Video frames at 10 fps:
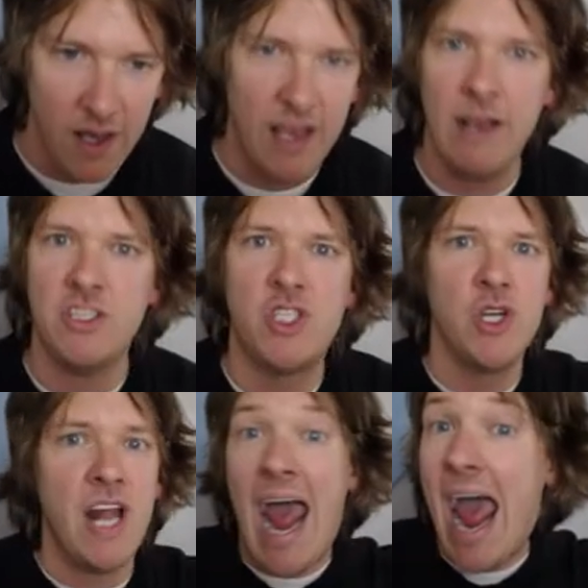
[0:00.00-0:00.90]
It
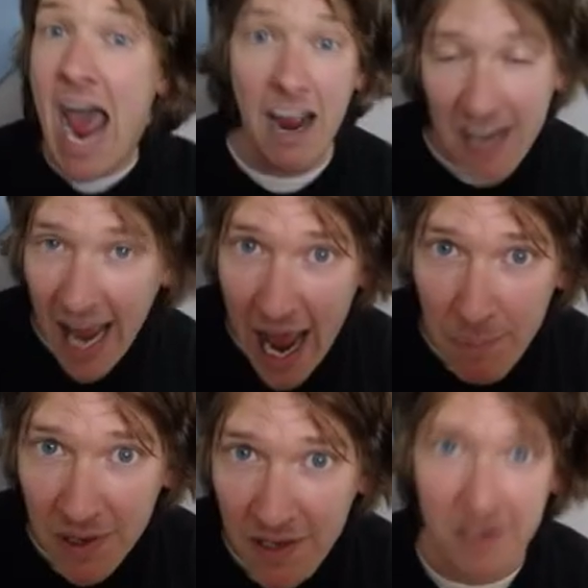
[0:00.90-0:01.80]
shouldn't have to
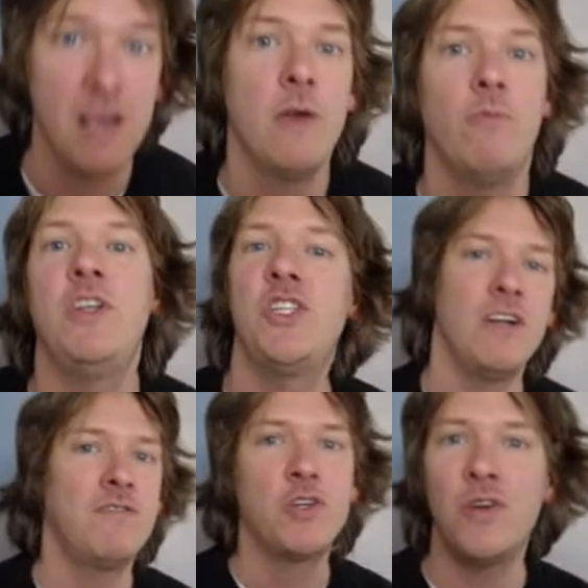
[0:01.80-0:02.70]
happen. We should
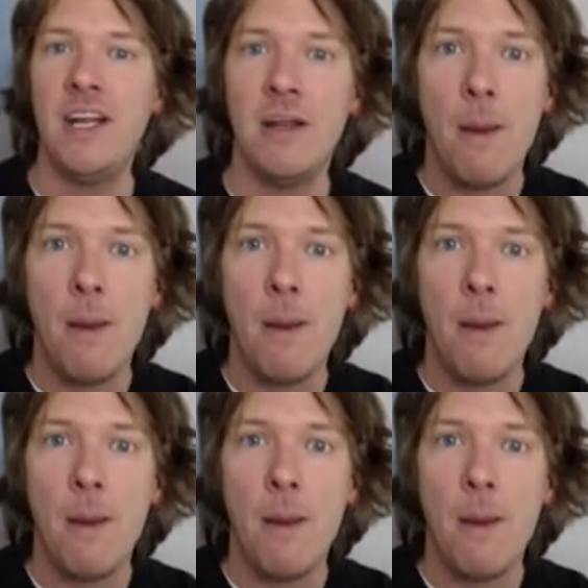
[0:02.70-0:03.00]
have treated